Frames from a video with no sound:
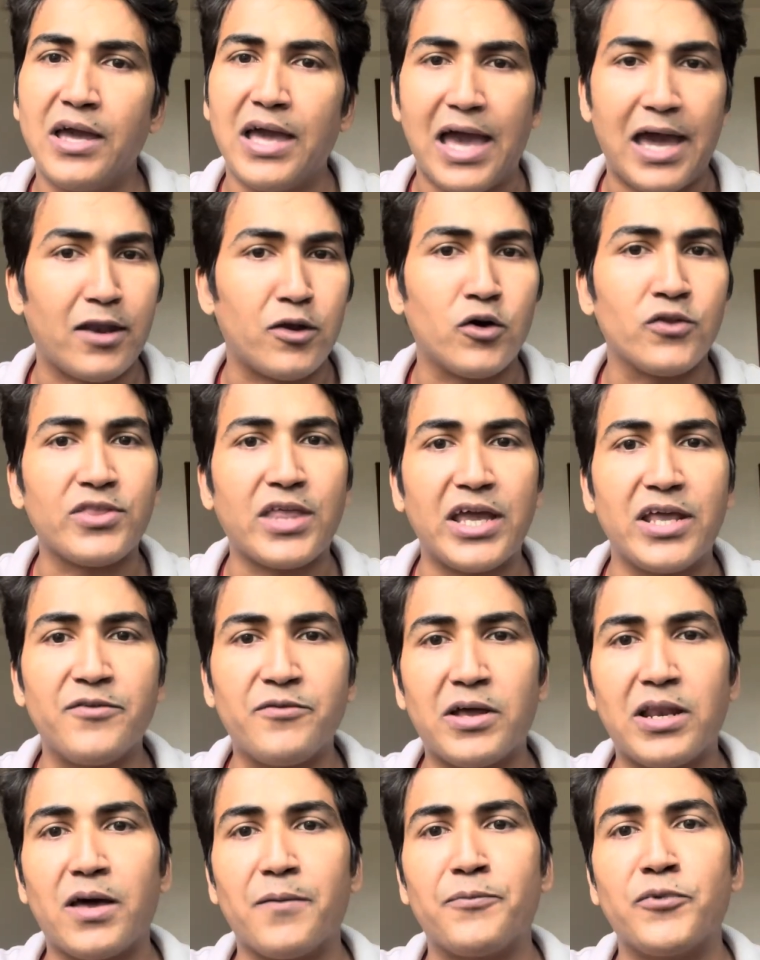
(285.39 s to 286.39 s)
and on the
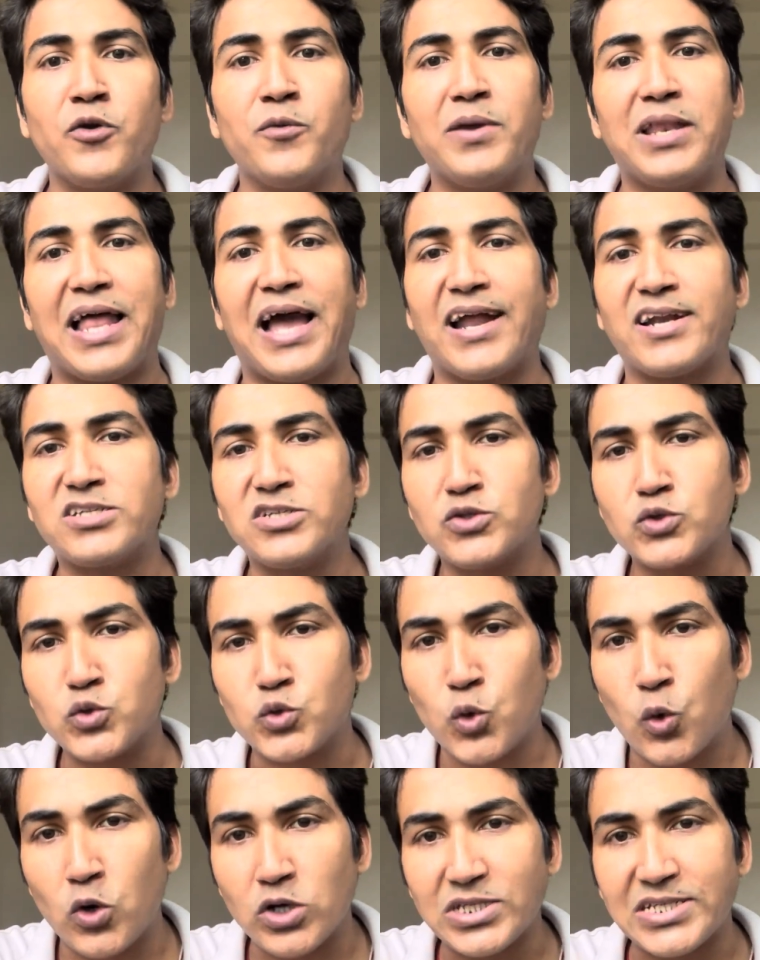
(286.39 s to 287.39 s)
envelope you will add
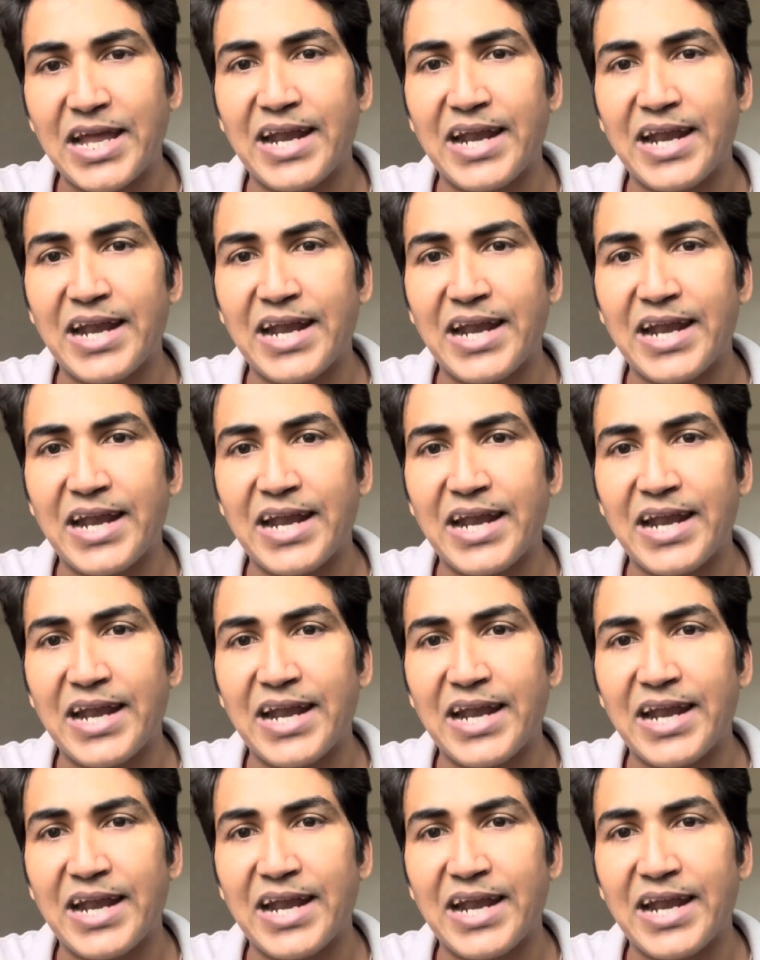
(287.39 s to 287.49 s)
source